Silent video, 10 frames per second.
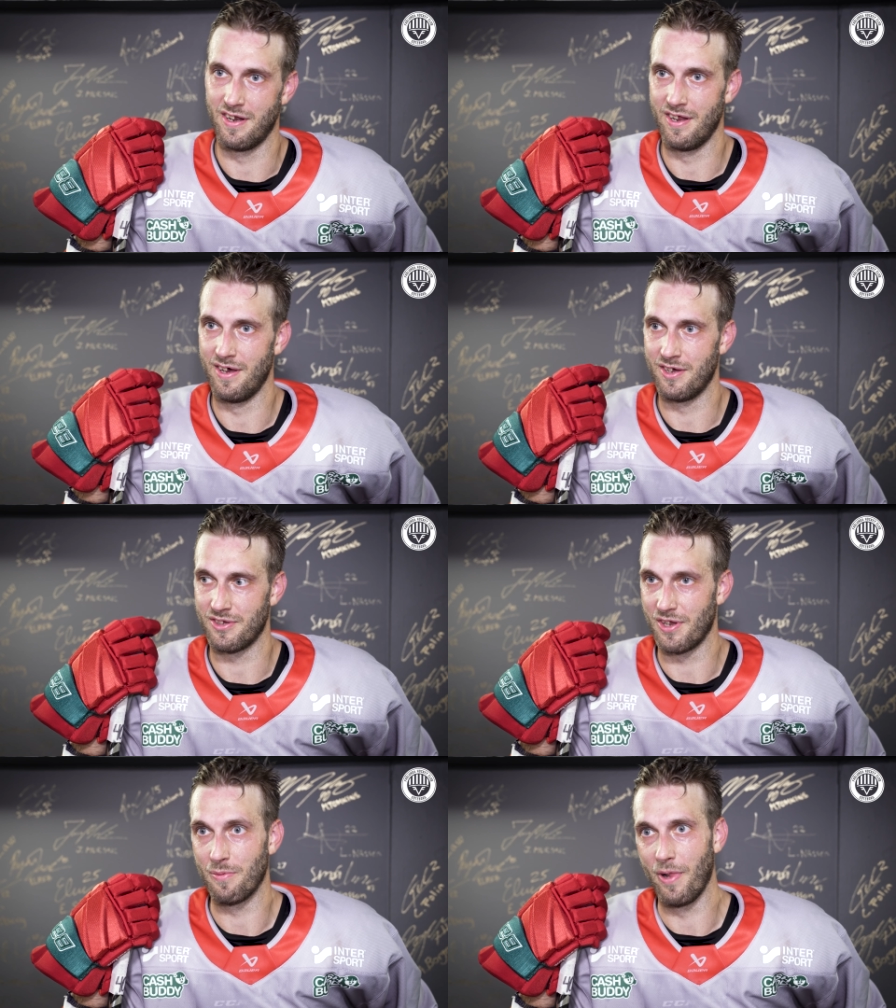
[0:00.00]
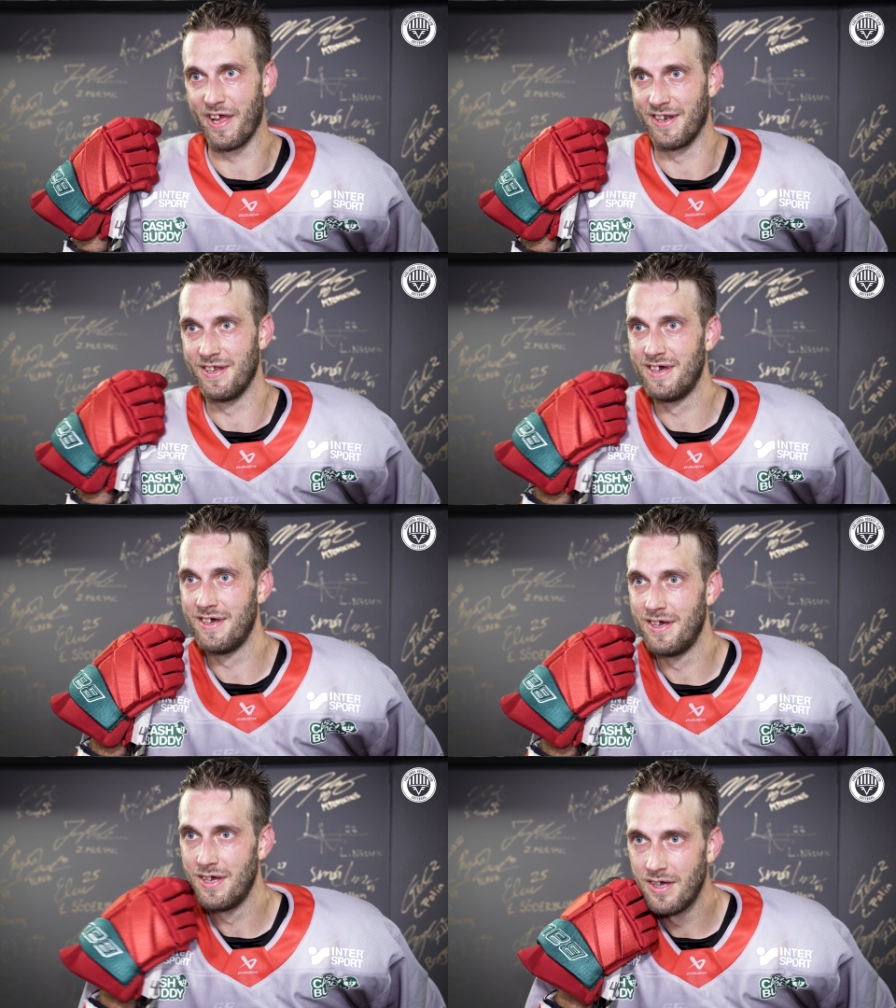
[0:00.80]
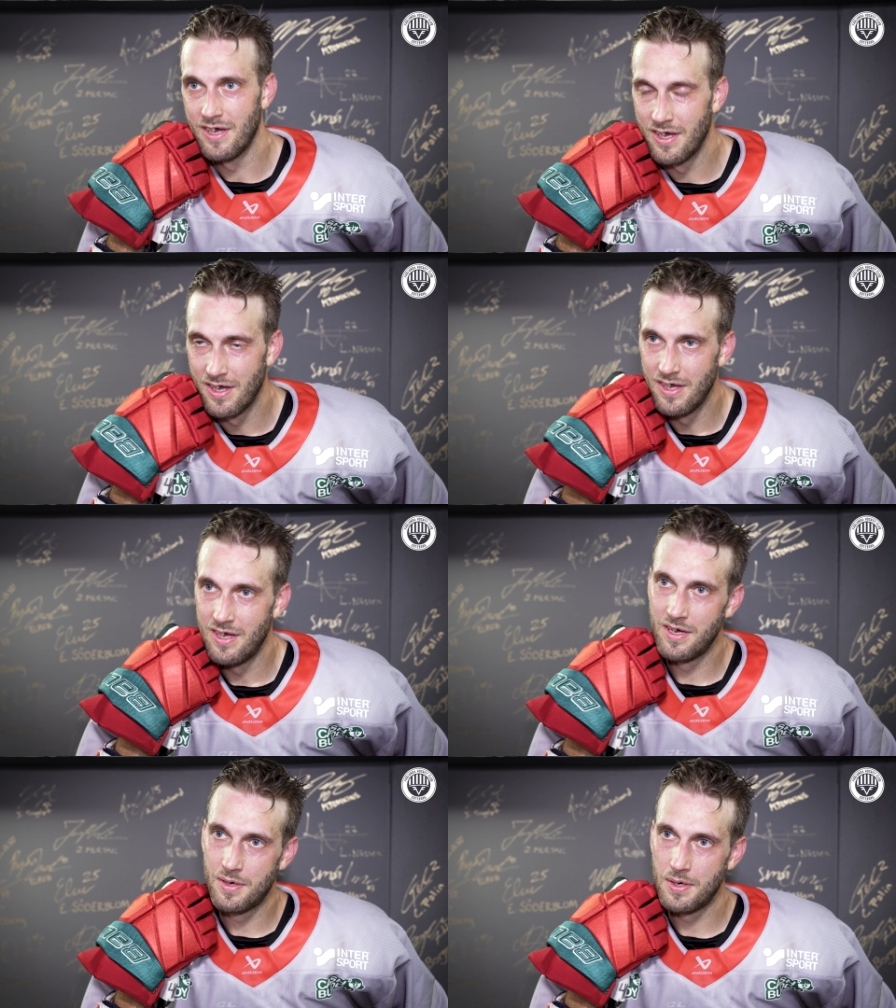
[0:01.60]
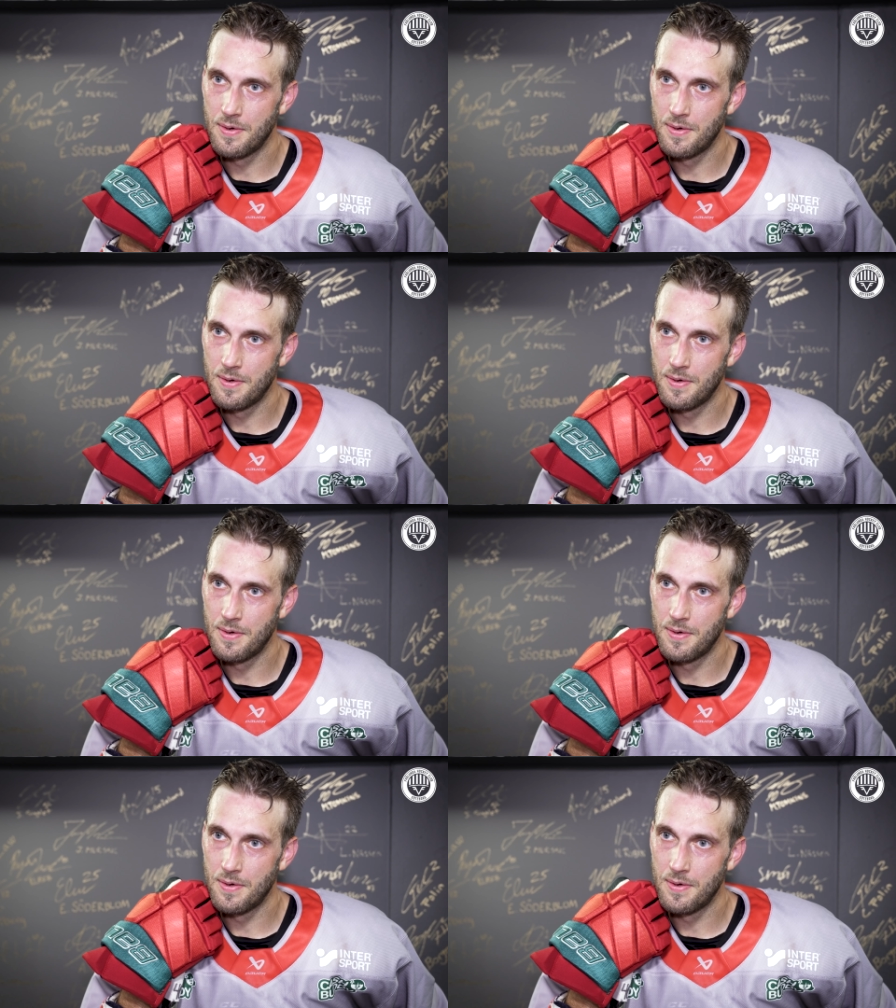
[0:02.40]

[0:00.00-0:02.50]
and uh, start playing. Um,